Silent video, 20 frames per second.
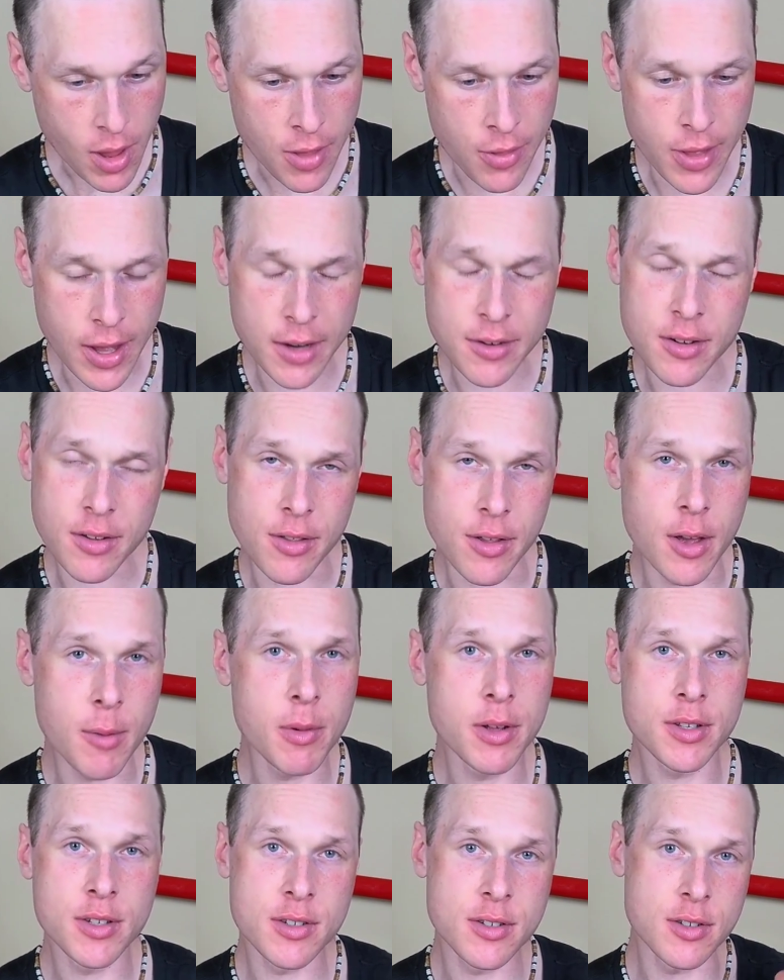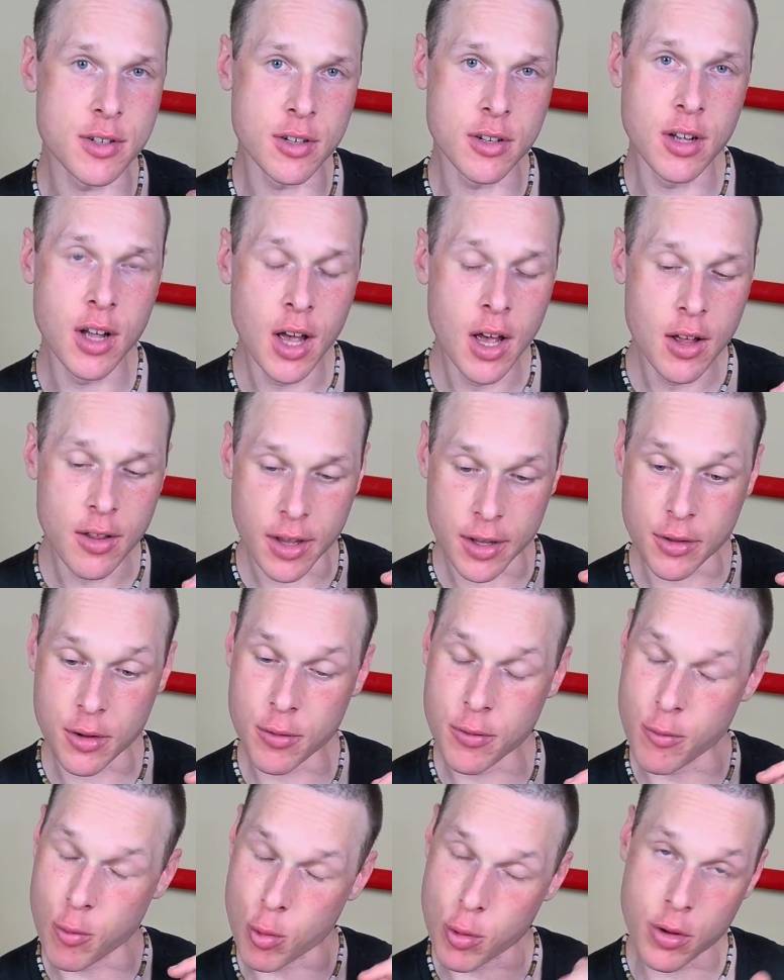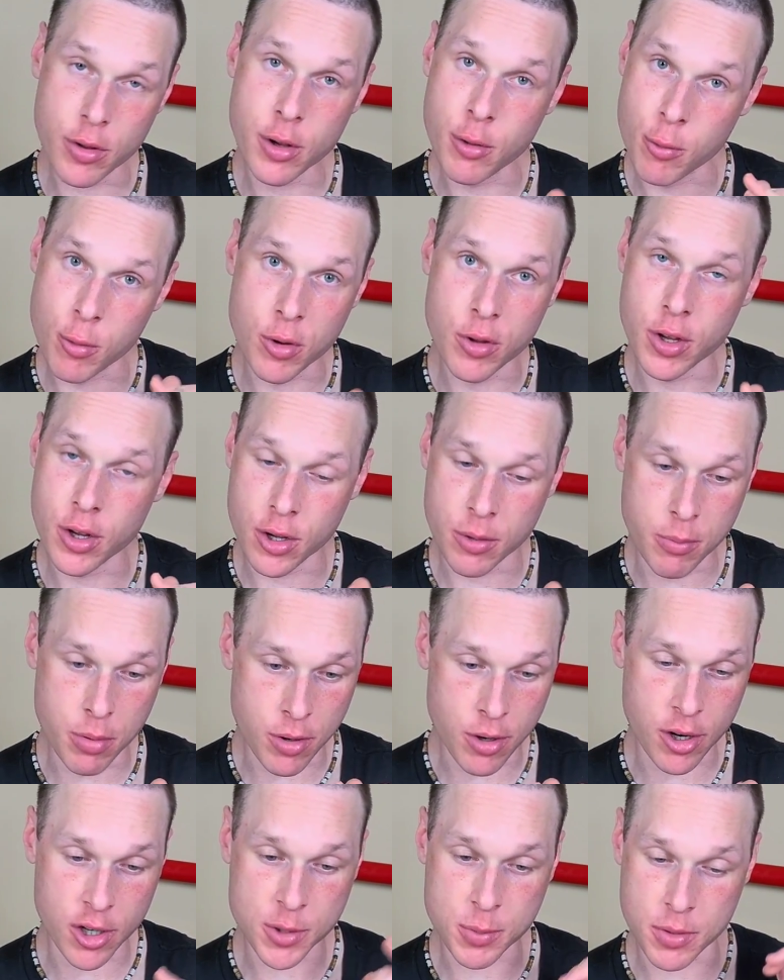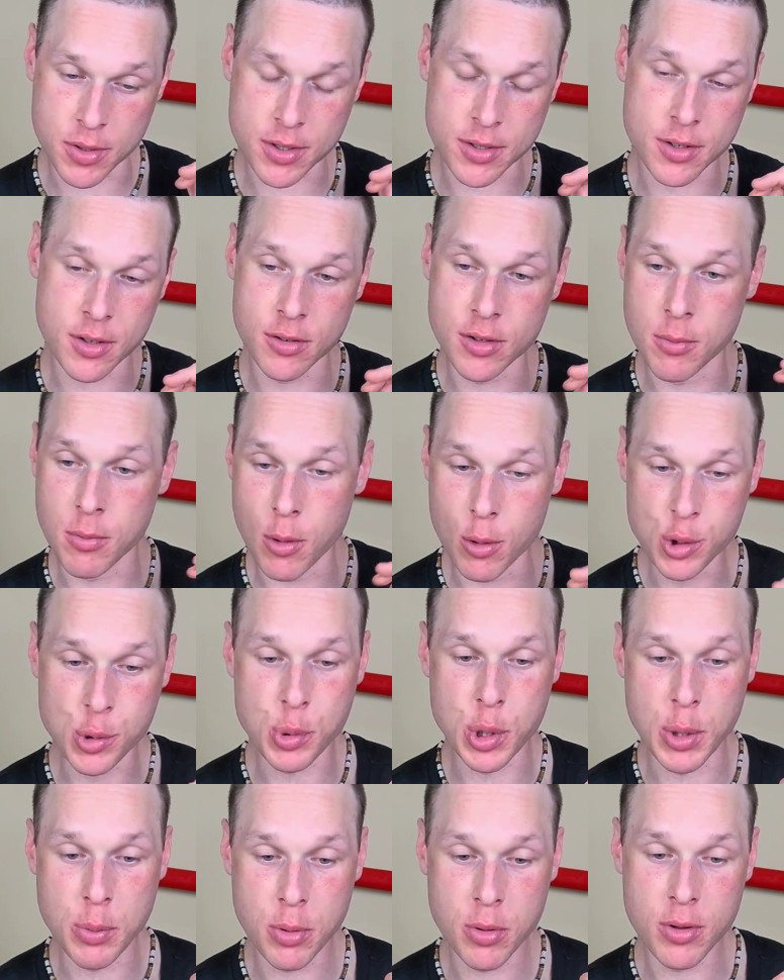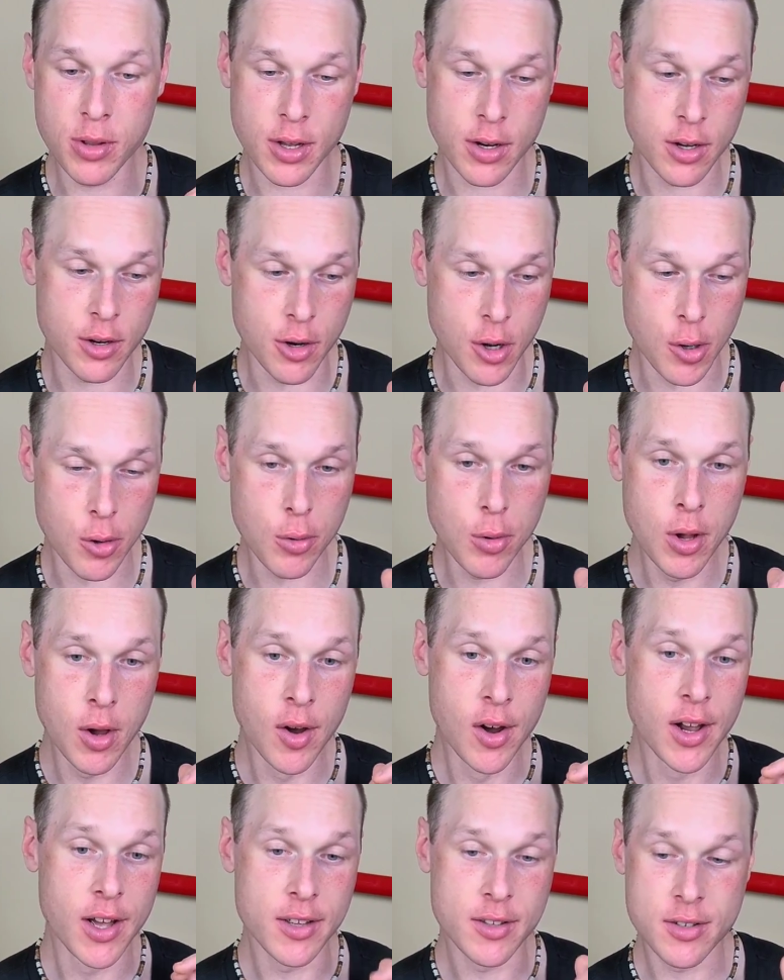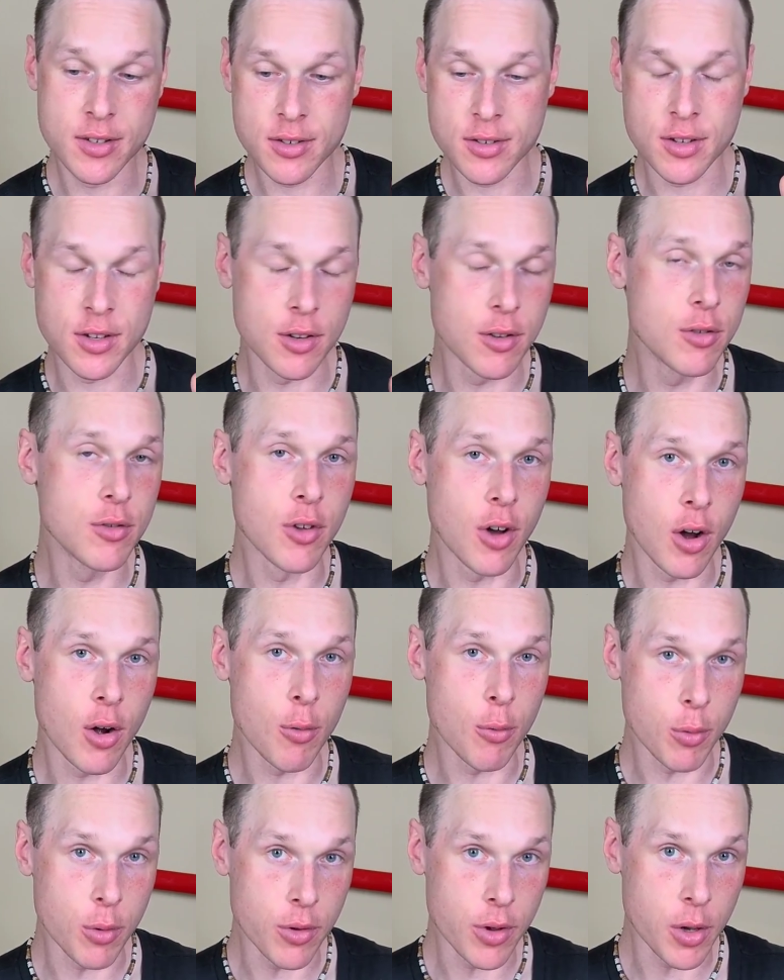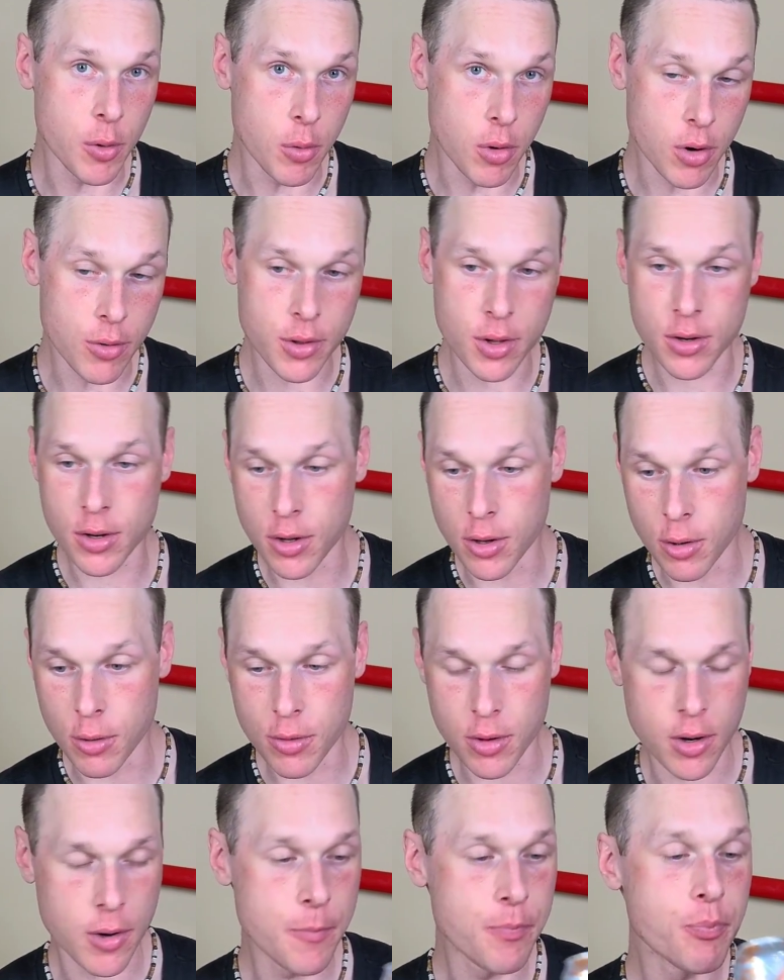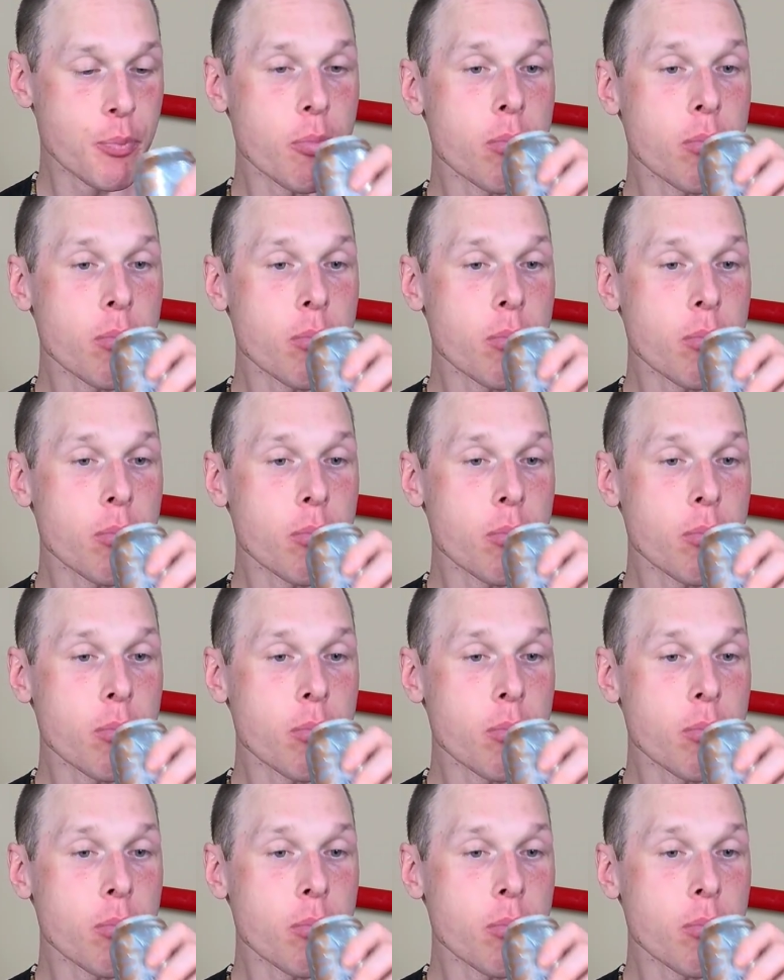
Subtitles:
That to them, it's still, like, they're really, really good burgers, but still to most people that I know, it's still not really worth it to go there.